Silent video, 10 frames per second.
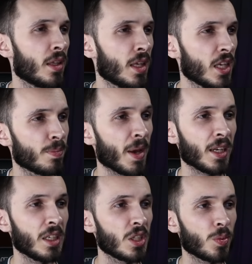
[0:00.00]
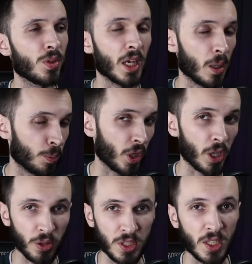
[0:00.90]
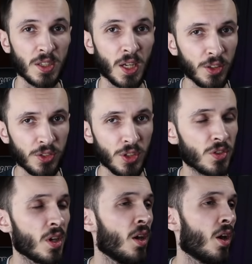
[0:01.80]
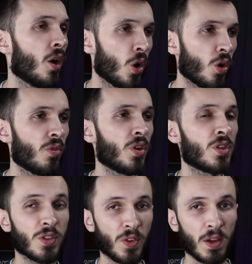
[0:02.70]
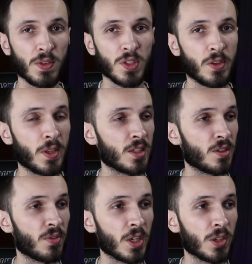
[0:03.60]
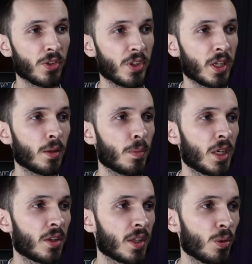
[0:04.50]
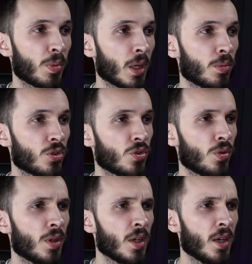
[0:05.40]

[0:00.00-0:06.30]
His magnets will now prioritize hunters over survivors, so that's a very good thing, meaning that he'll be able to